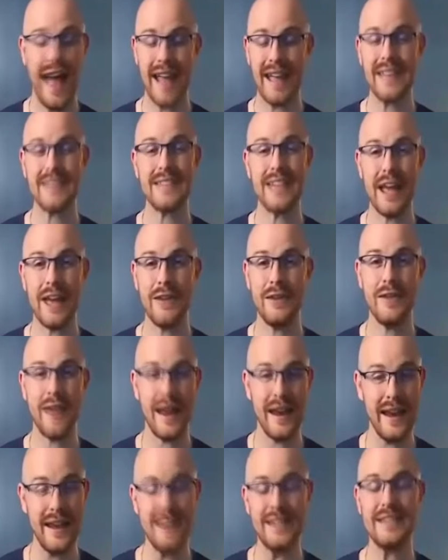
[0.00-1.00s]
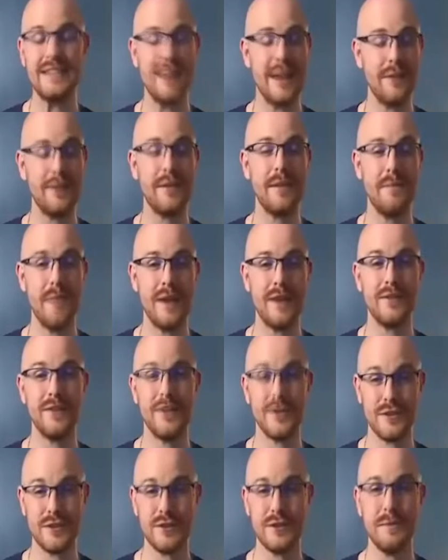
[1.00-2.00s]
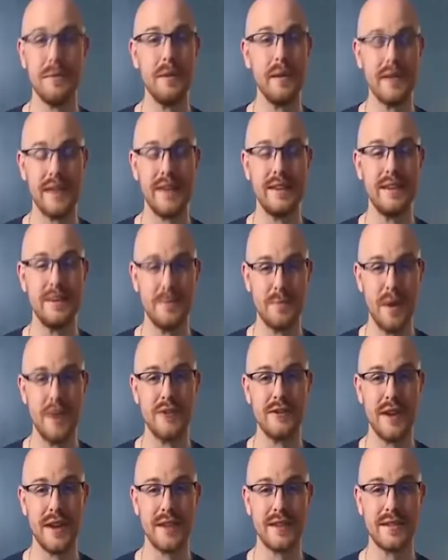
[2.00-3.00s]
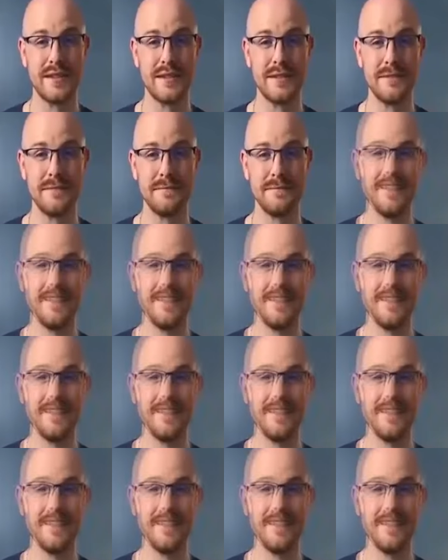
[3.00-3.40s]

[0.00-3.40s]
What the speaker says: I can tell you that it is definitely beneficial to build out these projects.